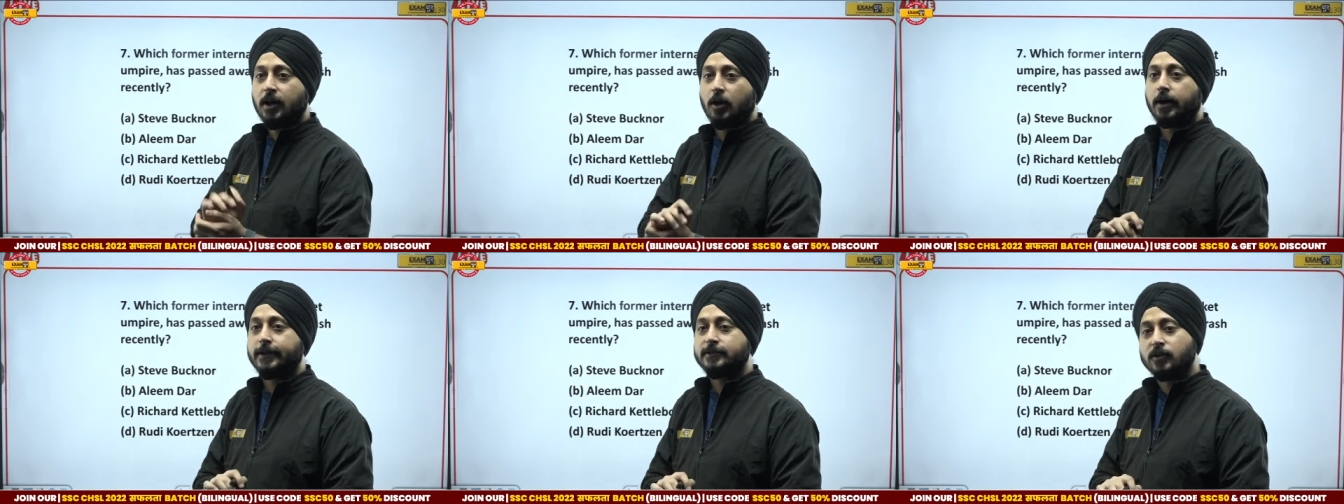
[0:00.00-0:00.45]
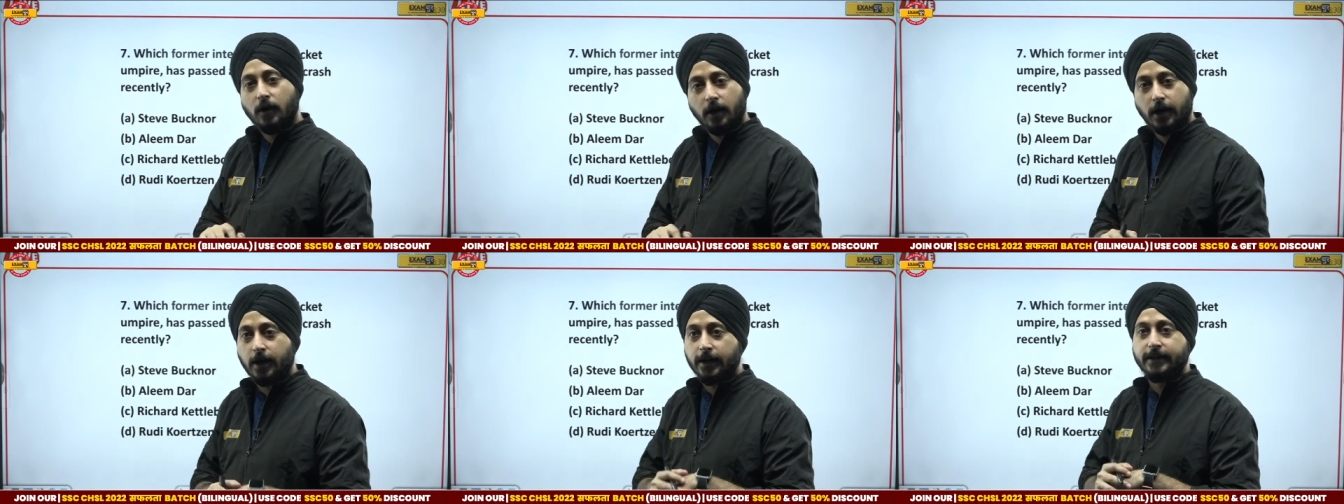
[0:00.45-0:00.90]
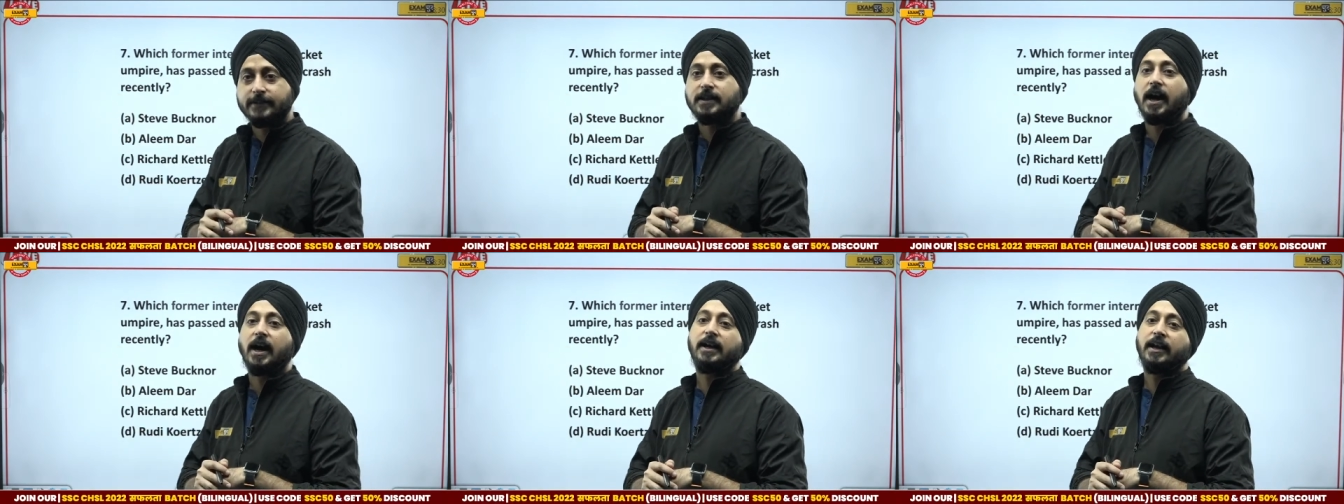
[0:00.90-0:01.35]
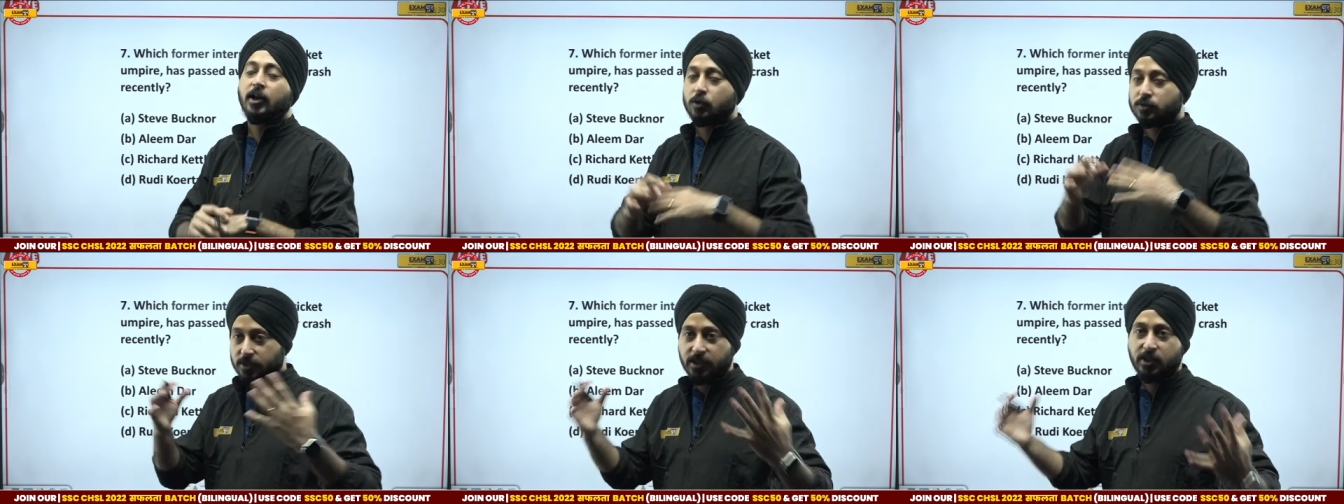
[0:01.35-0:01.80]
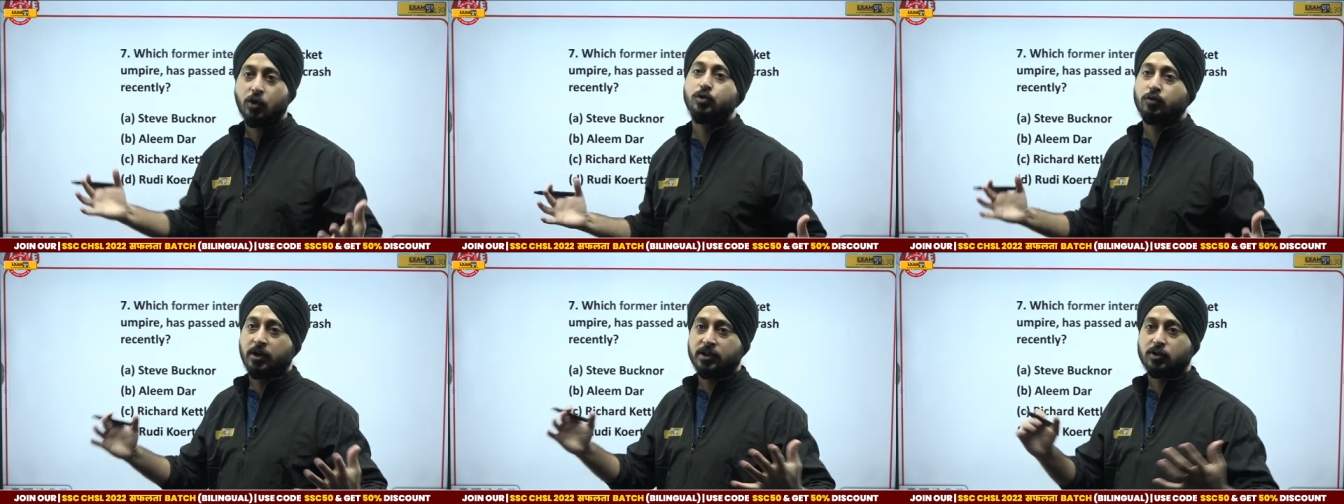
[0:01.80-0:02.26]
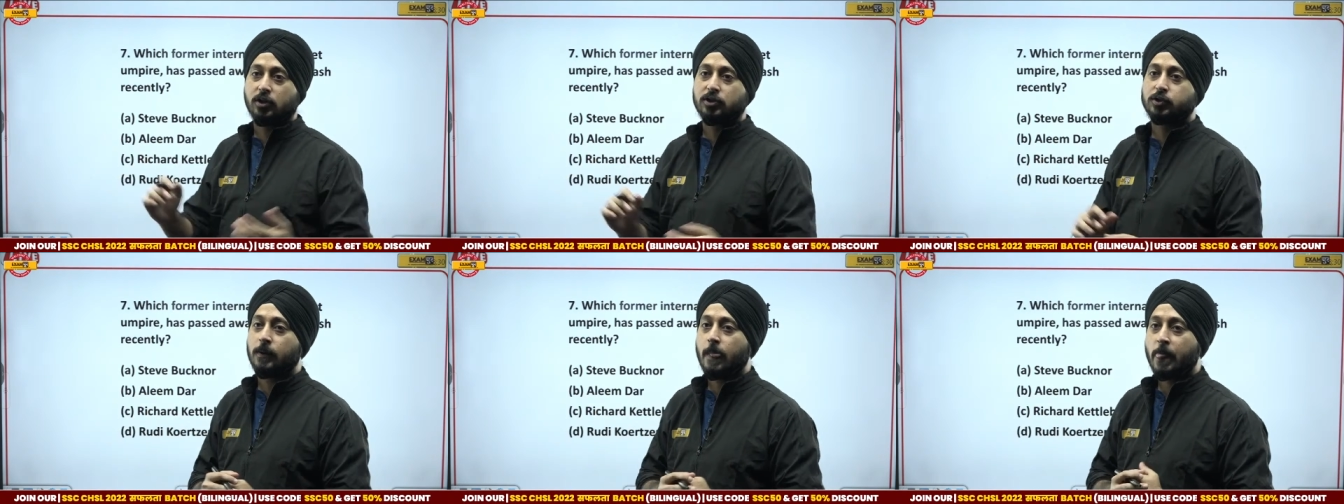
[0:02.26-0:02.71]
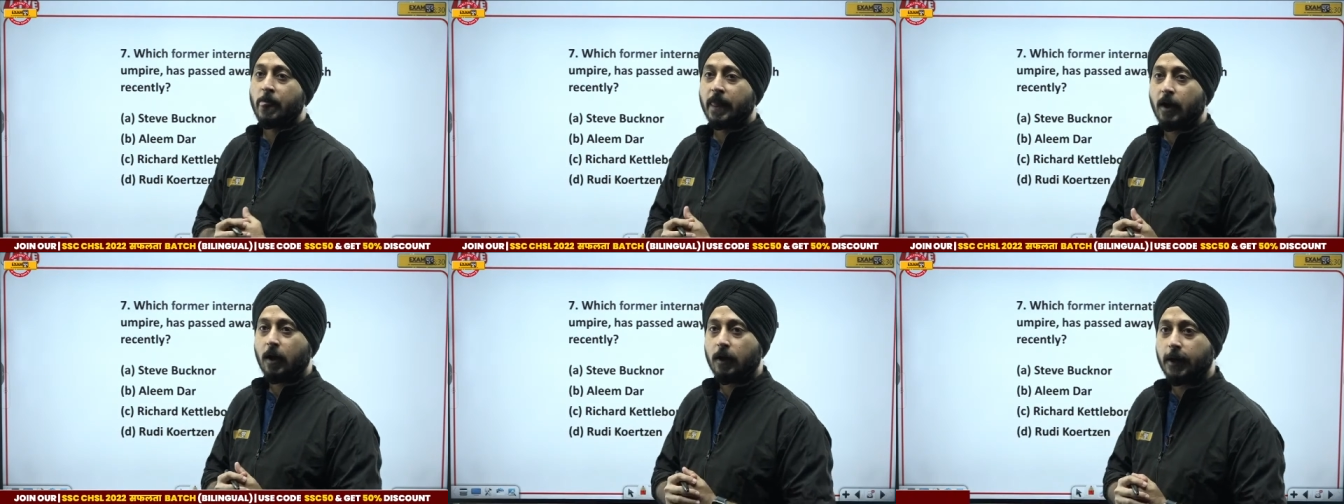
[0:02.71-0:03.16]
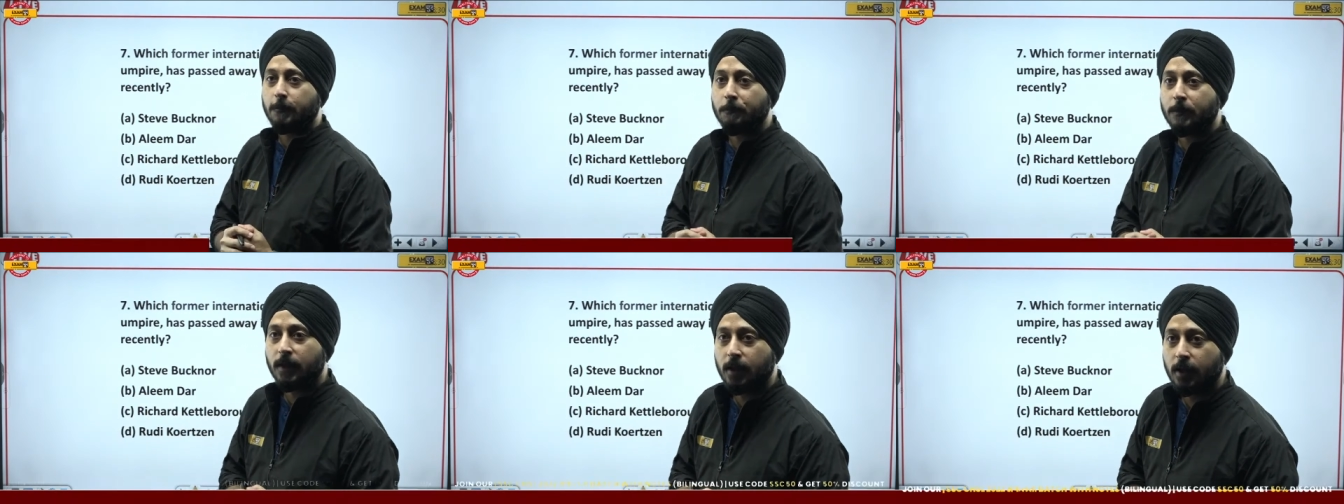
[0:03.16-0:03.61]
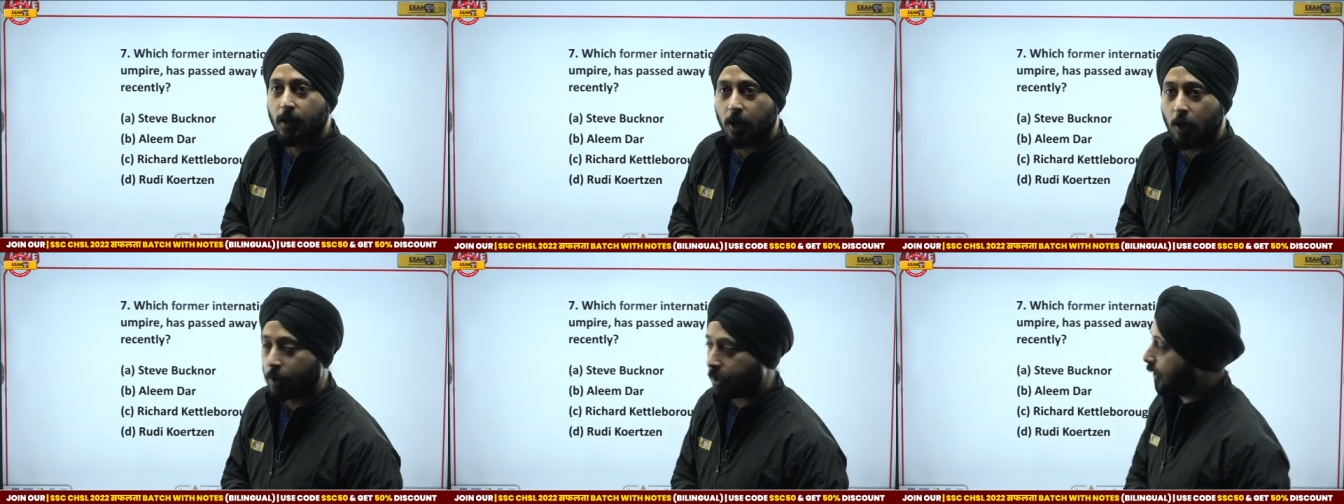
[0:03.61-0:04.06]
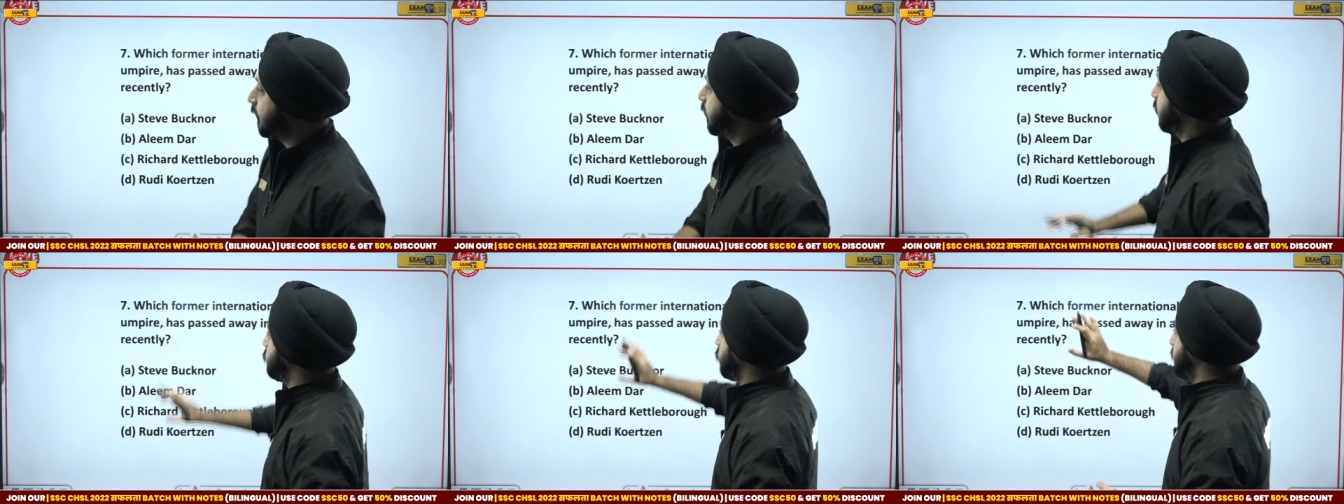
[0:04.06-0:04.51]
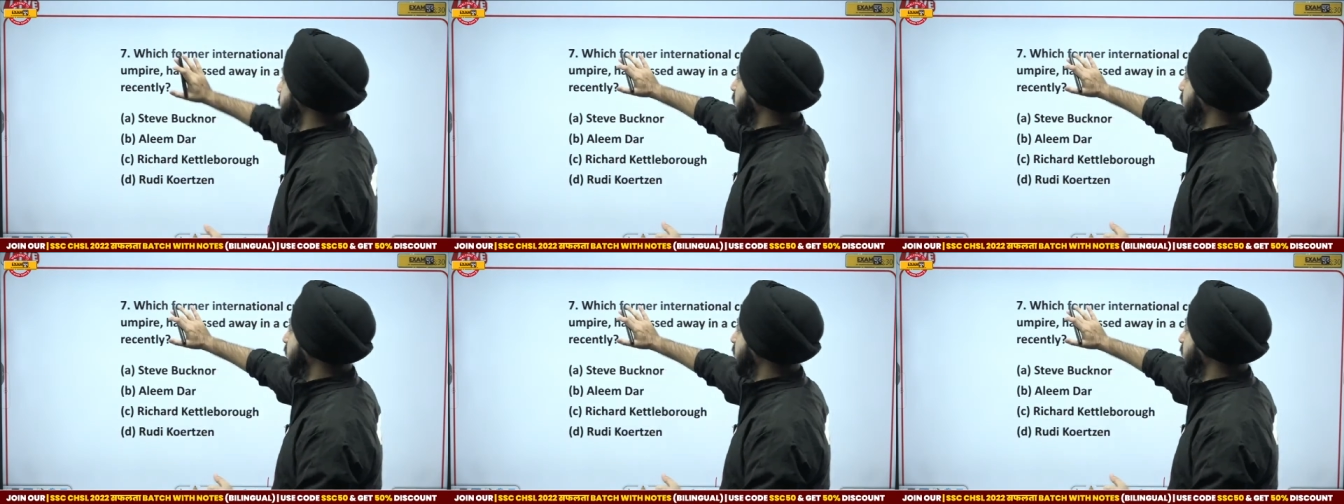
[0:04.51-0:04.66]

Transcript: Okay, so uh, it is heartening to see new students also. All right, okay. So